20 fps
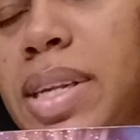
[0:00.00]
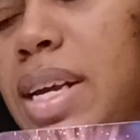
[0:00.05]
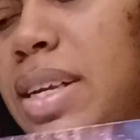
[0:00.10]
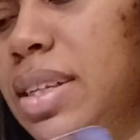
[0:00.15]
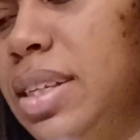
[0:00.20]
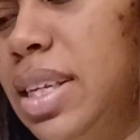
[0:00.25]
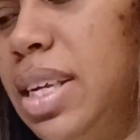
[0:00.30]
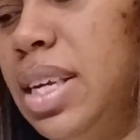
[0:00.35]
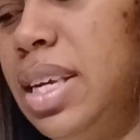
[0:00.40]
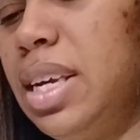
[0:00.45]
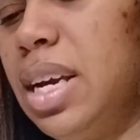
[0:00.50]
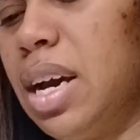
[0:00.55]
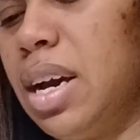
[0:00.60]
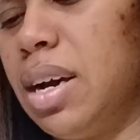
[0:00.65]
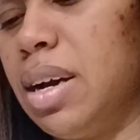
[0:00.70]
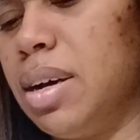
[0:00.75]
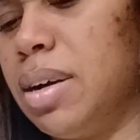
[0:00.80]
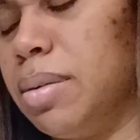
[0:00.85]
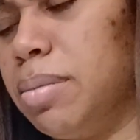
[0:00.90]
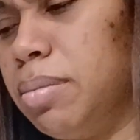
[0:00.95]
I see
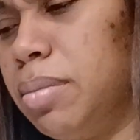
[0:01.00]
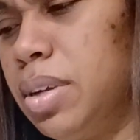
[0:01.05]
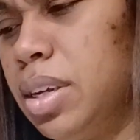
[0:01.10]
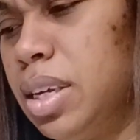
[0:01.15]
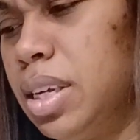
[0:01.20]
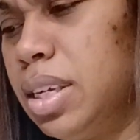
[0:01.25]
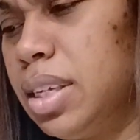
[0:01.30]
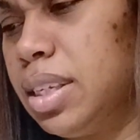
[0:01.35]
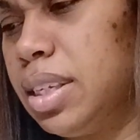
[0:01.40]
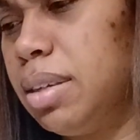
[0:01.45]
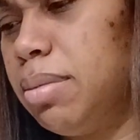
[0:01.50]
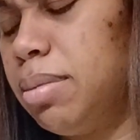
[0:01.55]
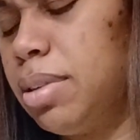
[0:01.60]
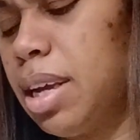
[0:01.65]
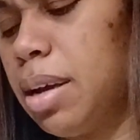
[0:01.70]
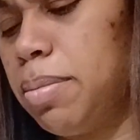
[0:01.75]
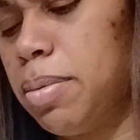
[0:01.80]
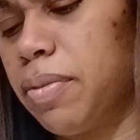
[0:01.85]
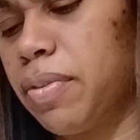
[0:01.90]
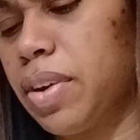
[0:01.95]
um, some
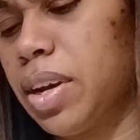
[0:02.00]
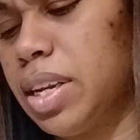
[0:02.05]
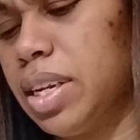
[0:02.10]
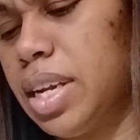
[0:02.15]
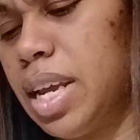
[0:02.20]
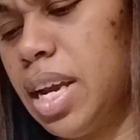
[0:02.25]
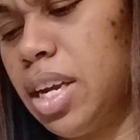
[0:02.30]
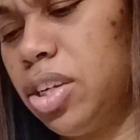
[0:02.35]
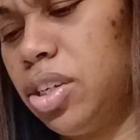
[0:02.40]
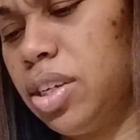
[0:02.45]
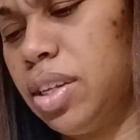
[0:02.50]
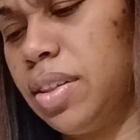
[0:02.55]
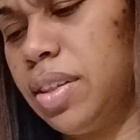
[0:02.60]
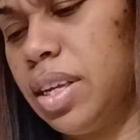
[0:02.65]
type of connection